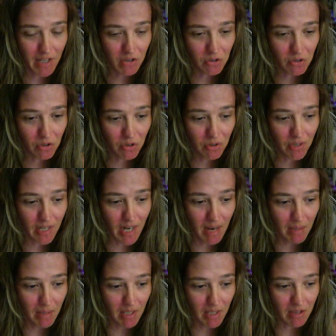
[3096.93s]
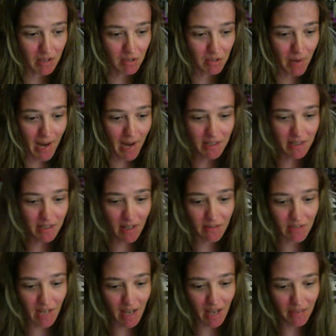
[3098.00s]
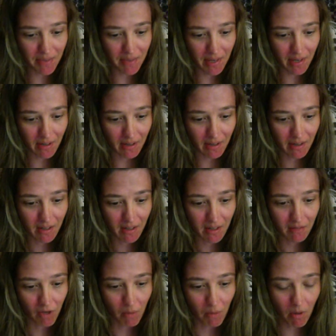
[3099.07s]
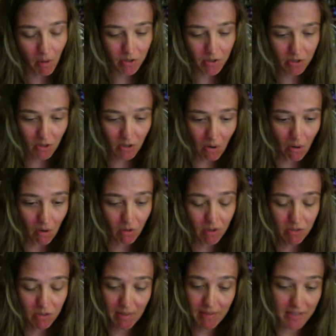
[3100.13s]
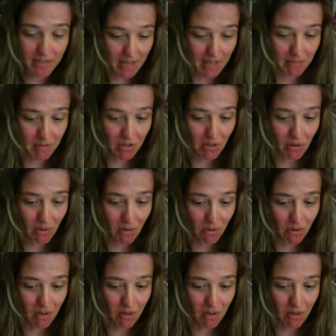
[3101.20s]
true, then that means there's past lives out there from our soul, because we have the same soul,